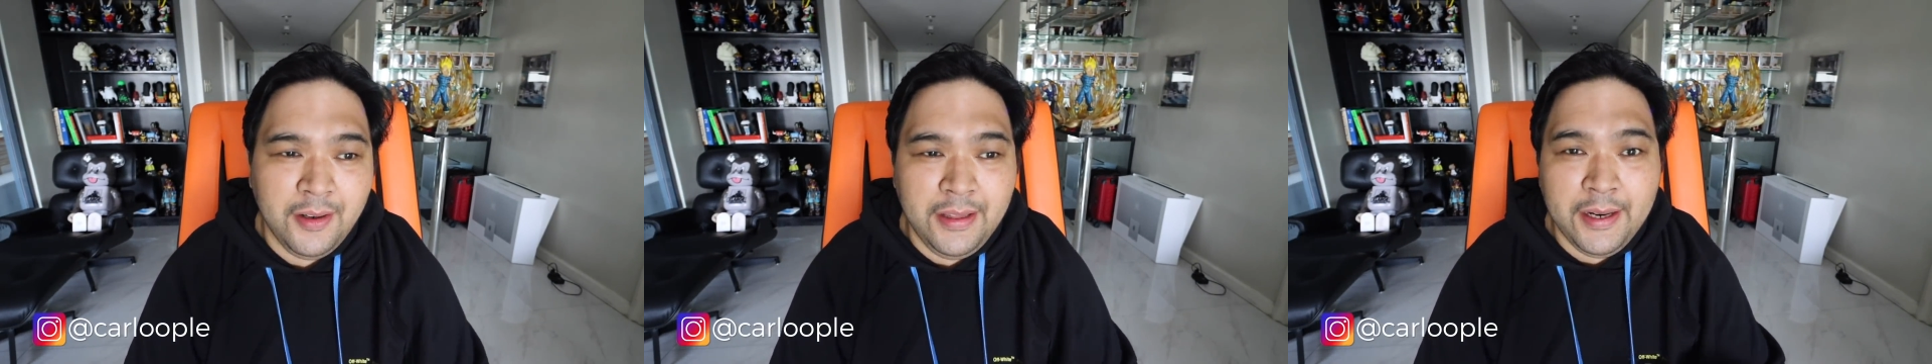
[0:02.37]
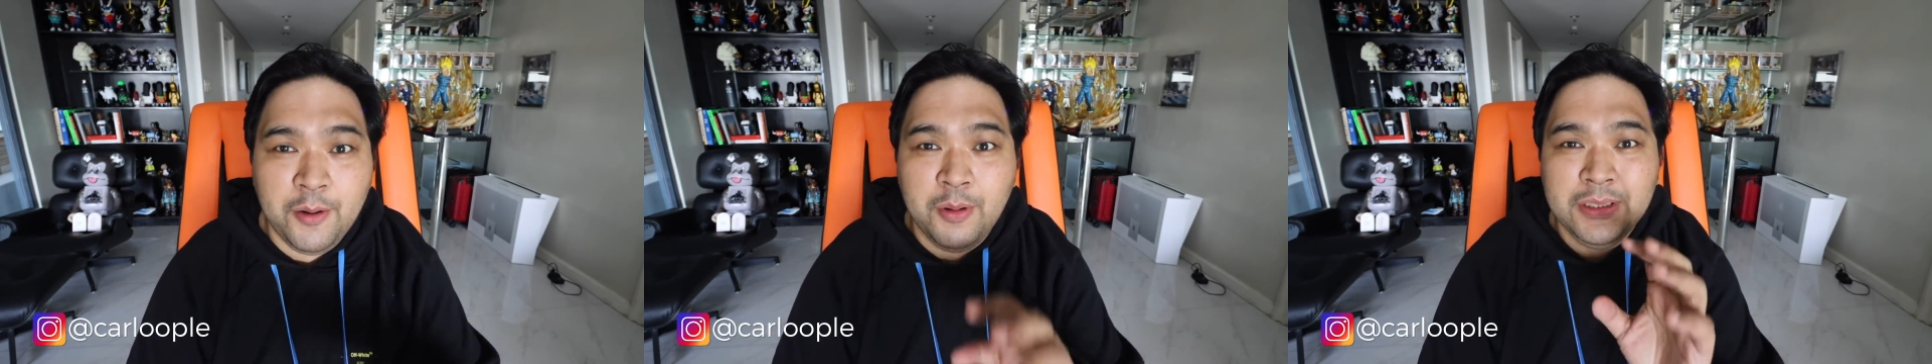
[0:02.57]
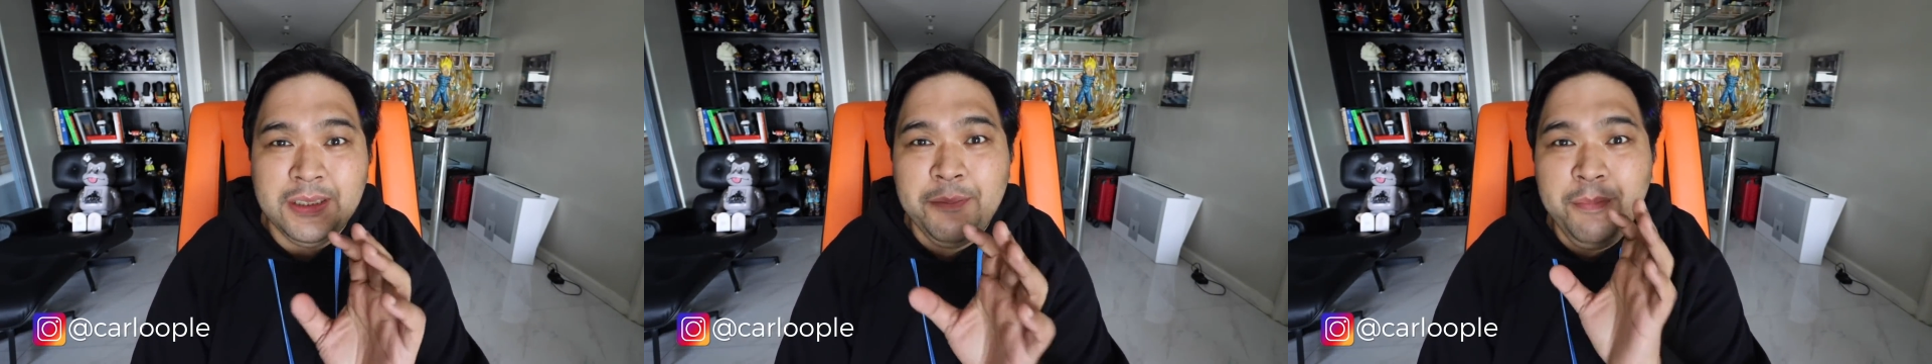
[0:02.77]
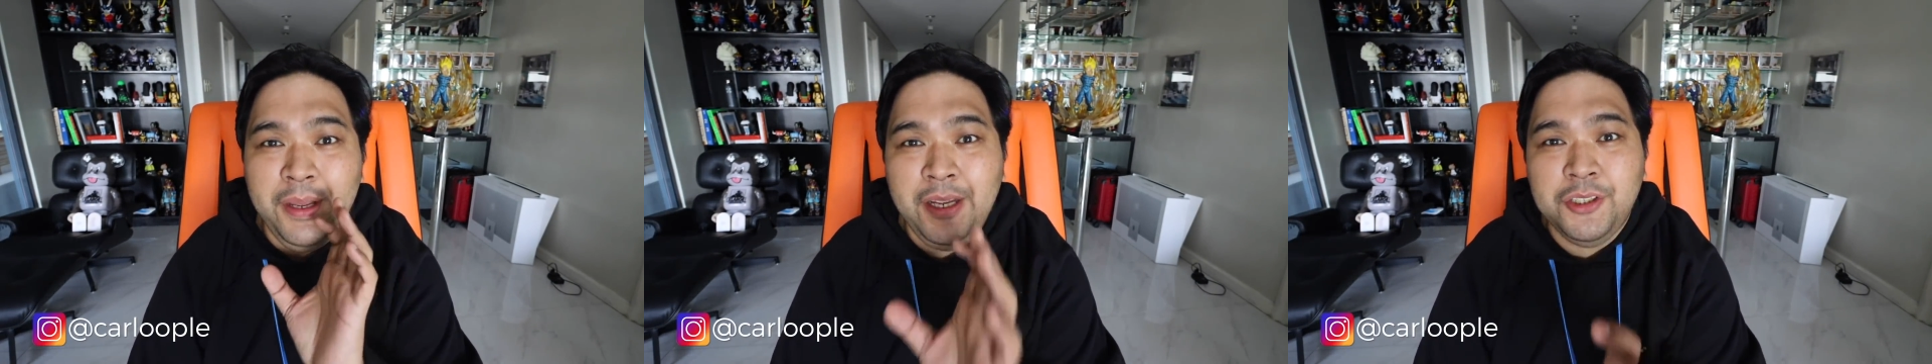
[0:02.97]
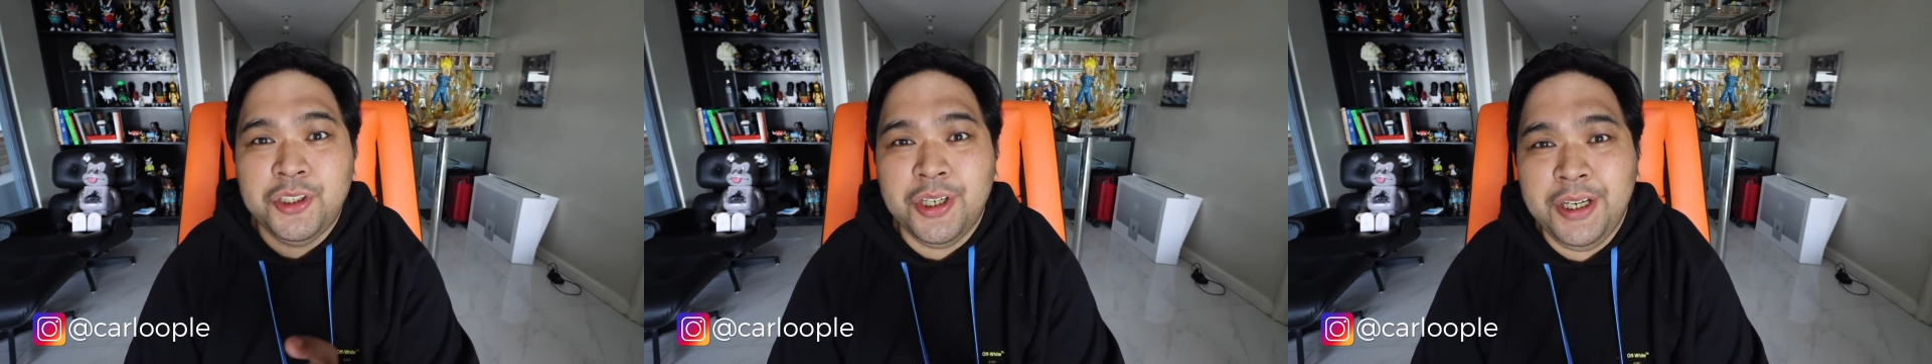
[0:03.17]
there was a
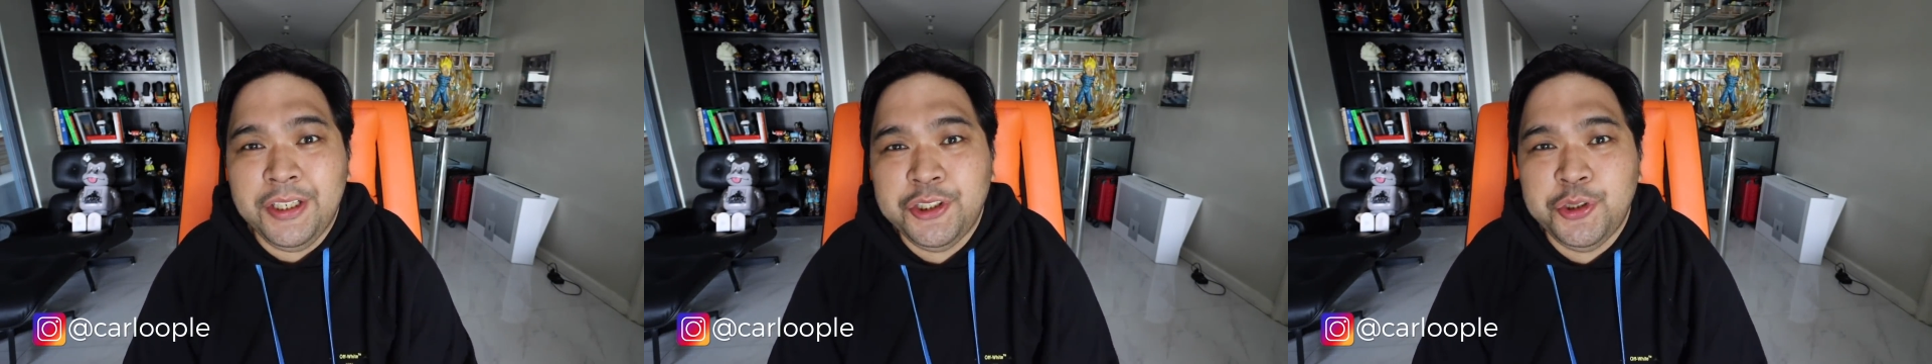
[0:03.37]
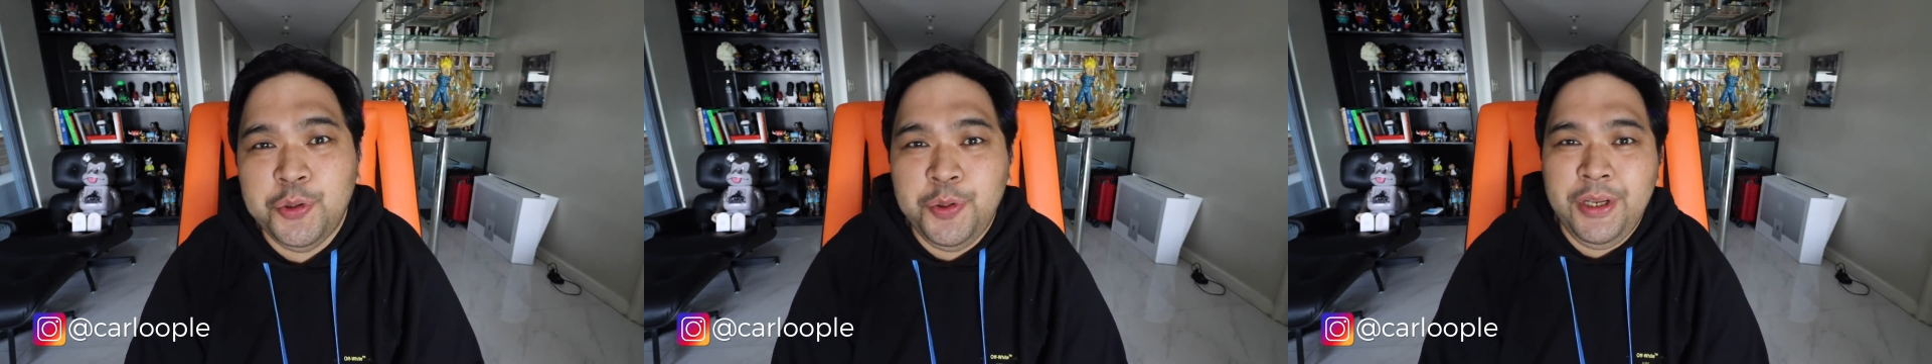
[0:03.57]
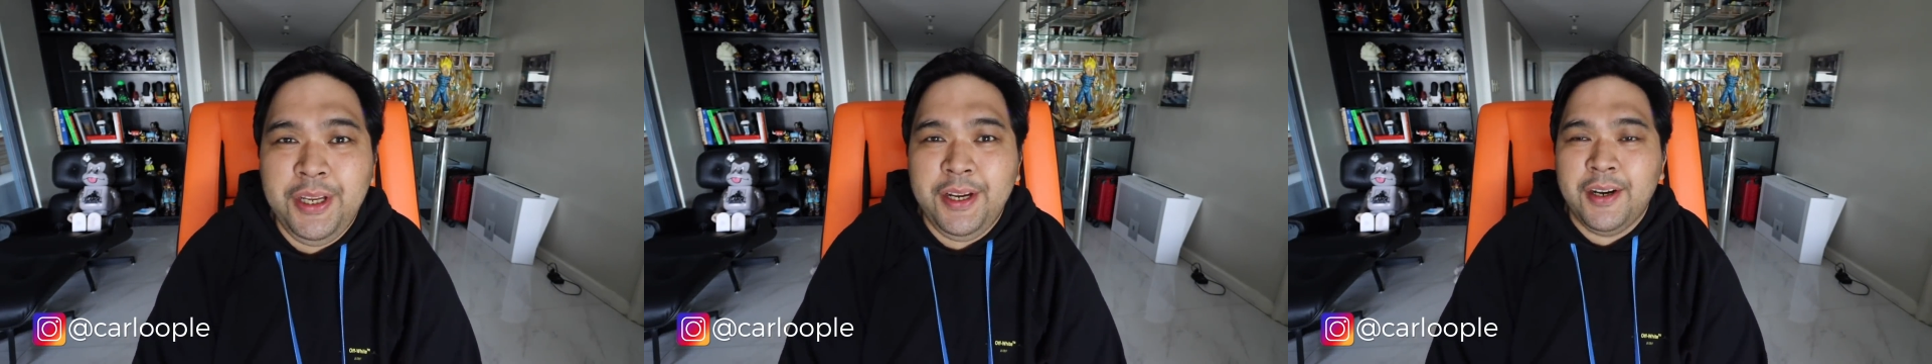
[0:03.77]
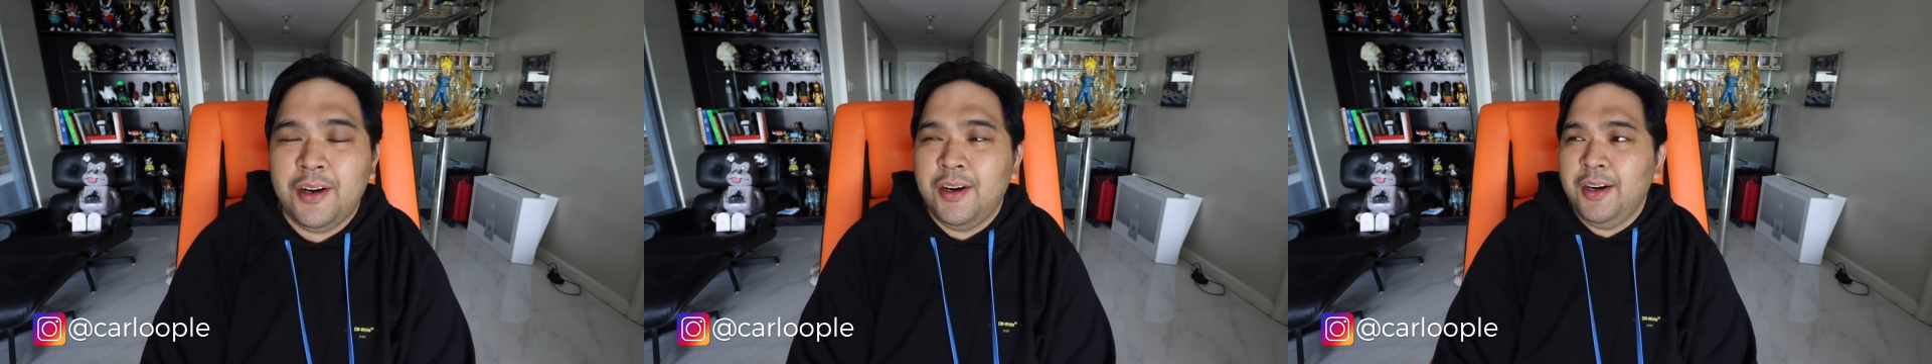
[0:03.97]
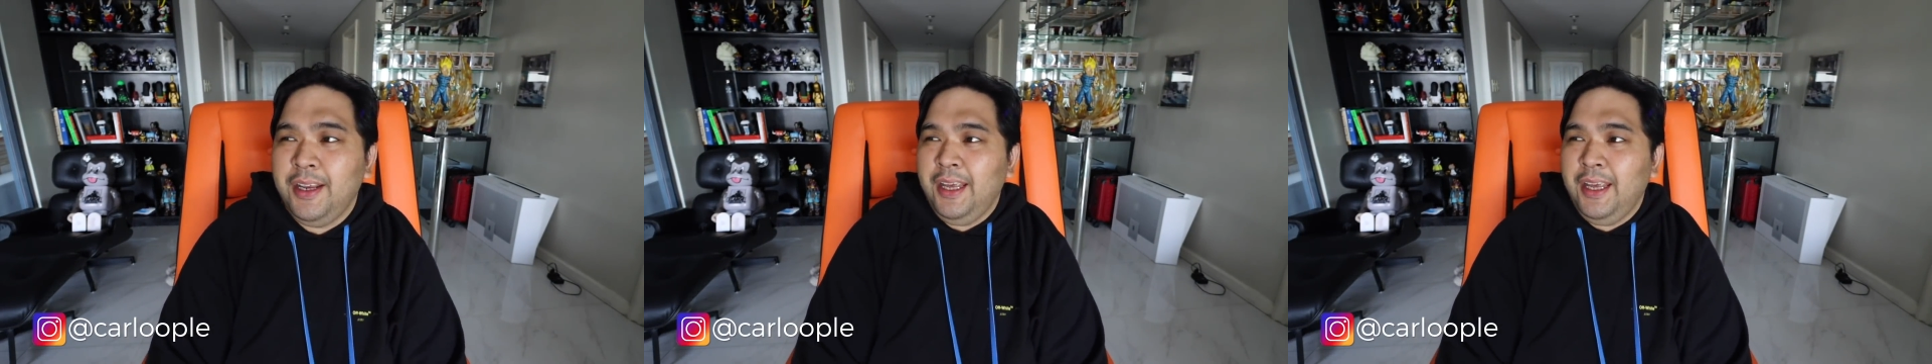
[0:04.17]
major issue here